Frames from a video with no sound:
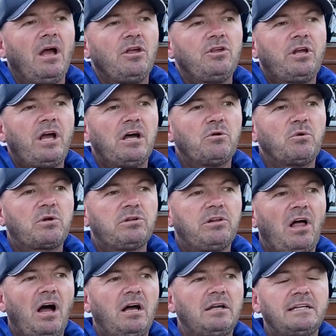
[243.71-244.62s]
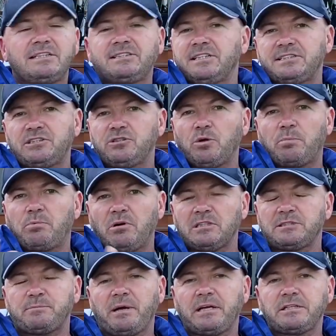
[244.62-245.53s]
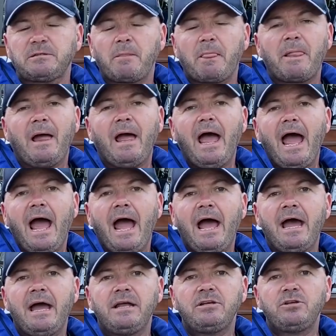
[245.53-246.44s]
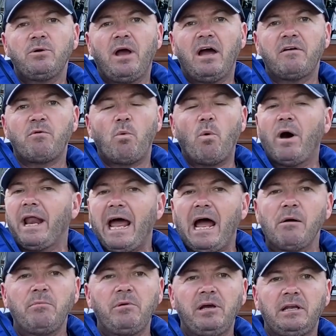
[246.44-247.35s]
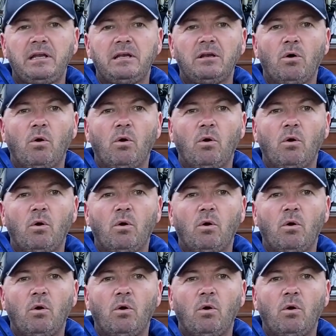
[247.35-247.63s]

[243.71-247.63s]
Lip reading: You go to a client, existing or prospect, and you have a 1 hour meeting.